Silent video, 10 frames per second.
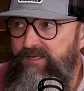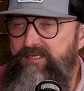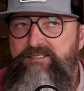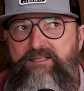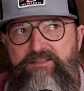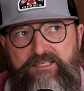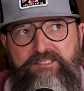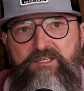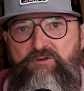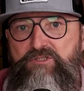He said,
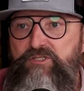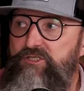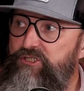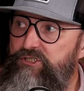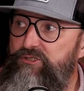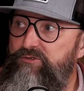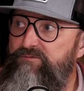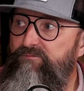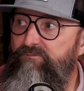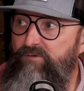this goes to the
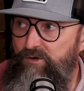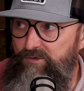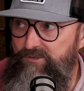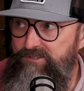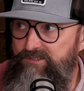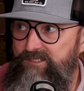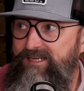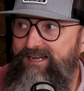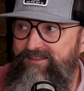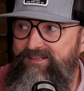Jews first
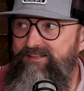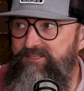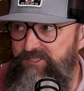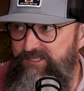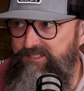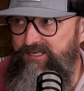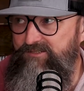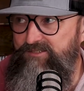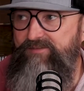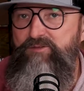and then the
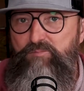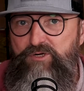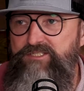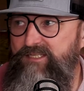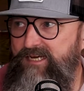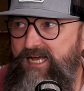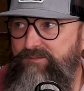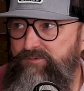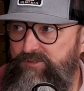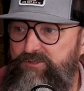Gentiles, even the preaching of the
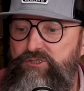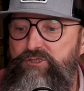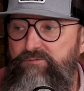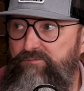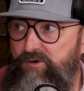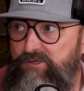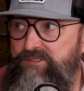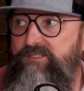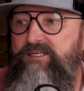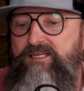gospel, to the Jew
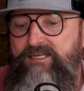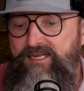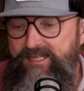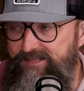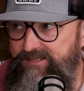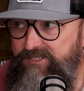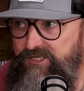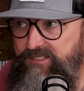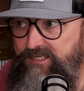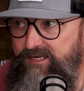first. And then the
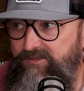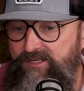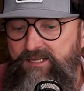Gentile.